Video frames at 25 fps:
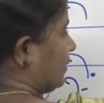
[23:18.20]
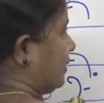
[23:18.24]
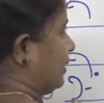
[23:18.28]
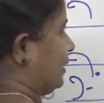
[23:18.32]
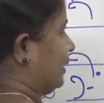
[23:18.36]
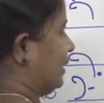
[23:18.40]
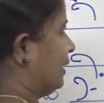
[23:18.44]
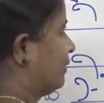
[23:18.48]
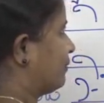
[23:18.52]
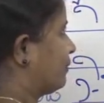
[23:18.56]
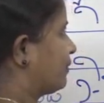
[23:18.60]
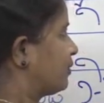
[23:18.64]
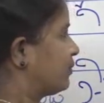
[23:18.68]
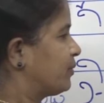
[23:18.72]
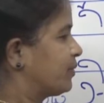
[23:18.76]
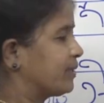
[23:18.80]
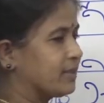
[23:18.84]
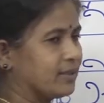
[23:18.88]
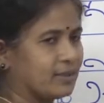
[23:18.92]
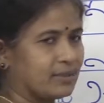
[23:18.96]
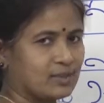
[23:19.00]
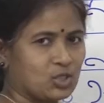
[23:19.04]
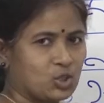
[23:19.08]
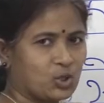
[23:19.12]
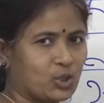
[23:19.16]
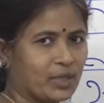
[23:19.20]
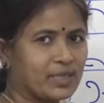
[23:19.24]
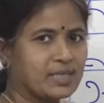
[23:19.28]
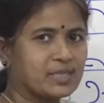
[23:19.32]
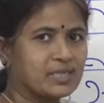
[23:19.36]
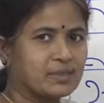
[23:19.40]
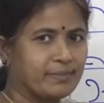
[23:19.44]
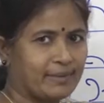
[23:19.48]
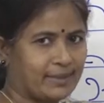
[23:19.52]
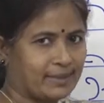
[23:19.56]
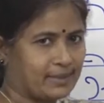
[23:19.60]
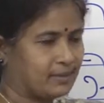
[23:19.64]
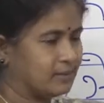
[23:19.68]
Left ver joins
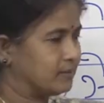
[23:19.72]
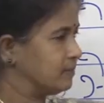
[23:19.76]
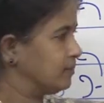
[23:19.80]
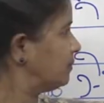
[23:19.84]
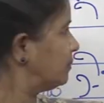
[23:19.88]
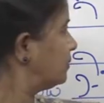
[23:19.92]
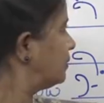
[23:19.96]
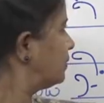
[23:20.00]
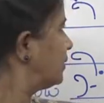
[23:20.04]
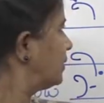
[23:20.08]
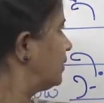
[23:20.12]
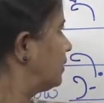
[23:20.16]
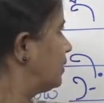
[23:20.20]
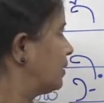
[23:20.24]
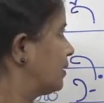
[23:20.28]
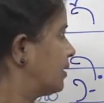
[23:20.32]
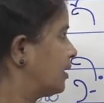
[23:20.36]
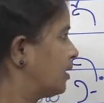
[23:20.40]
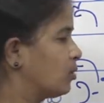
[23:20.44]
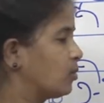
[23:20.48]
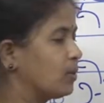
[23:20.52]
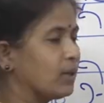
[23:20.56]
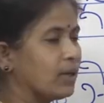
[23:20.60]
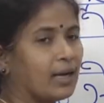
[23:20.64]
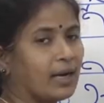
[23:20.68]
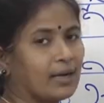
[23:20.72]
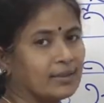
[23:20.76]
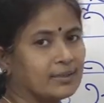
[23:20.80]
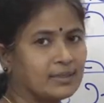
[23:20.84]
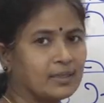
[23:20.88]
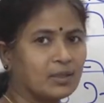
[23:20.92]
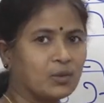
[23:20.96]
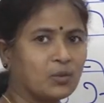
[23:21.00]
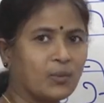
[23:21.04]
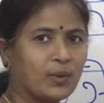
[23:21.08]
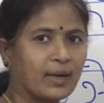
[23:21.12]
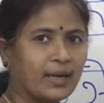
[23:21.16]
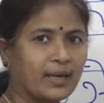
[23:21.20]
better. Now
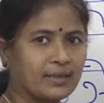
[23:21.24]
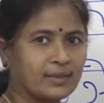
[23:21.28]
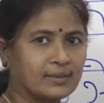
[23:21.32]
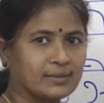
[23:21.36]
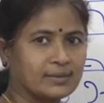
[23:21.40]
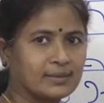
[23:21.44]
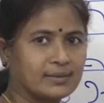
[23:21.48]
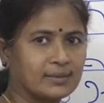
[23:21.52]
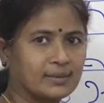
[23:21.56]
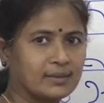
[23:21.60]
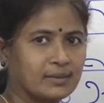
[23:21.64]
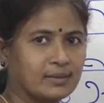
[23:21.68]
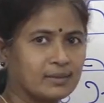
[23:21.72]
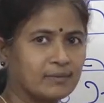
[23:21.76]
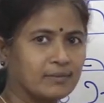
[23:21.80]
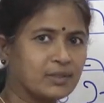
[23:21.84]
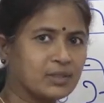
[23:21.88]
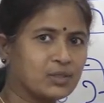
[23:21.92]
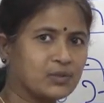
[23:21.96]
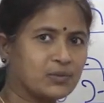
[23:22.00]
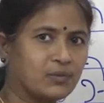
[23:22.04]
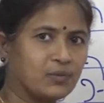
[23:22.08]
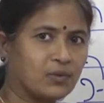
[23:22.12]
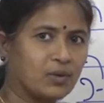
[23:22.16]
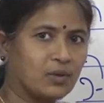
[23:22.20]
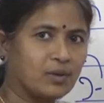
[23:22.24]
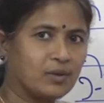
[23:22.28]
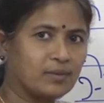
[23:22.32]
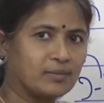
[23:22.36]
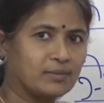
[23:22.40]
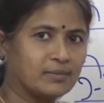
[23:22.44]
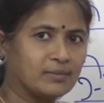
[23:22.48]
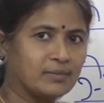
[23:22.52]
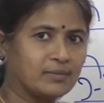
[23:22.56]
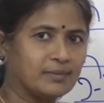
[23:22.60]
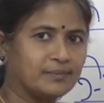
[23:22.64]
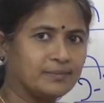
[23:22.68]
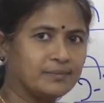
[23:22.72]
otherwise. Which form?
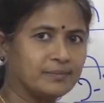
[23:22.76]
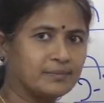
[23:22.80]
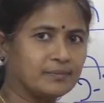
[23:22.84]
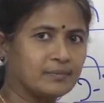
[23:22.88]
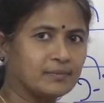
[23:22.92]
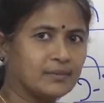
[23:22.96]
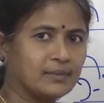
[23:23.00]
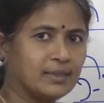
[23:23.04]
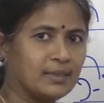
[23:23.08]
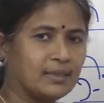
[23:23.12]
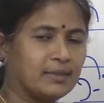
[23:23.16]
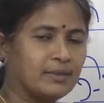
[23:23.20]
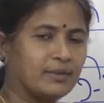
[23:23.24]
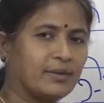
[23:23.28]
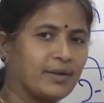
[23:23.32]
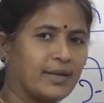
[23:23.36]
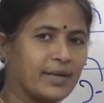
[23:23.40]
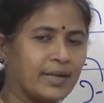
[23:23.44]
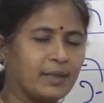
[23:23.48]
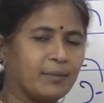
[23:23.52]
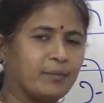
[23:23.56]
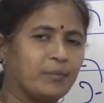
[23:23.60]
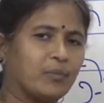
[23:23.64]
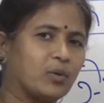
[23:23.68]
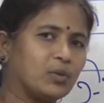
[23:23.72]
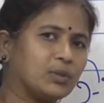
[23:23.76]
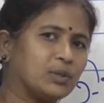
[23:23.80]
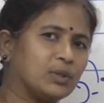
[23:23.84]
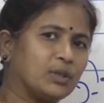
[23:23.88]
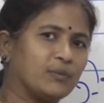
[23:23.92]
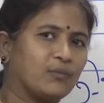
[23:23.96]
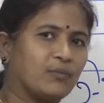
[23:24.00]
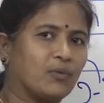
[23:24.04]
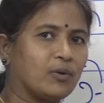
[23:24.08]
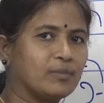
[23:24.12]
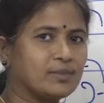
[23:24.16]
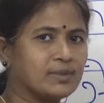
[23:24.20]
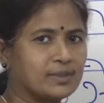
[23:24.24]
Try both the
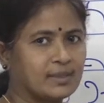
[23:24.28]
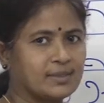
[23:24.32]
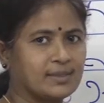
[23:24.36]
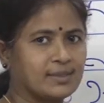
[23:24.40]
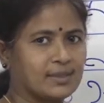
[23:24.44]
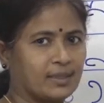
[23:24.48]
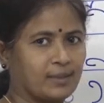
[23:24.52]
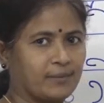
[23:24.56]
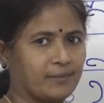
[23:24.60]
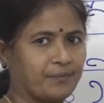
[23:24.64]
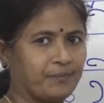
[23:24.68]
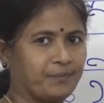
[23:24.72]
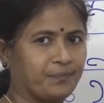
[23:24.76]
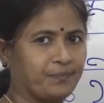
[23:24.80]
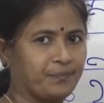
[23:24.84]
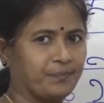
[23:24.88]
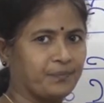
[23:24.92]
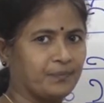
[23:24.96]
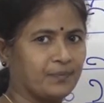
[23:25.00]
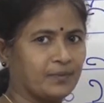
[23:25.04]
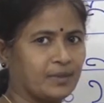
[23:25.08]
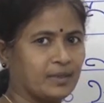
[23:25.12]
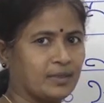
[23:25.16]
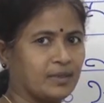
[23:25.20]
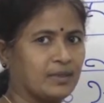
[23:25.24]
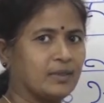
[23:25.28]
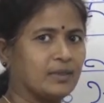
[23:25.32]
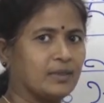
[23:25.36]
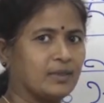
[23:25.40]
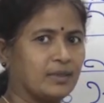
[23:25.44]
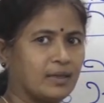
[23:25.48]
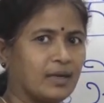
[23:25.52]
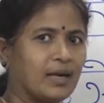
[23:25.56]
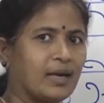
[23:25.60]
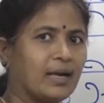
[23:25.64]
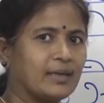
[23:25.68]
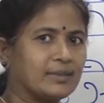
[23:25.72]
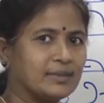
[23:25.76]
forms and see.
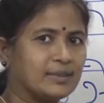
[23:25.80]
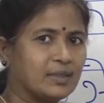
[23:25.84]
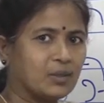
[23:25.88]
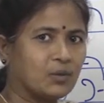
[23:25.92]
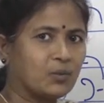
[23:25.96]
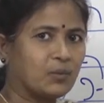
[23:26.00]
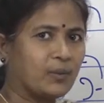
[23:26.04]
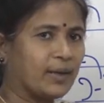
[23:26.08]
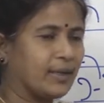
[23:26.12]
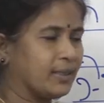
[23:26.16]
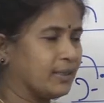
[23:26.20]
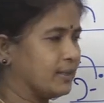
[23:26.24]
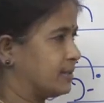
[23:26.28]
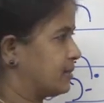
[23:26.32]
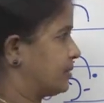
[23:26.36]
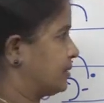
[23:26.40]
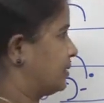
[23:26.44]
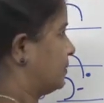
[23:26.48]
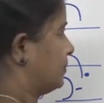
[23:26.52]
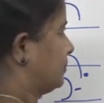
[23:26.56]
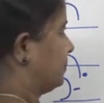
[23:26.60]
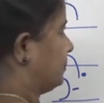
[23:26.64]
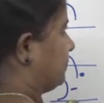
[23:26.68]
Otherwise.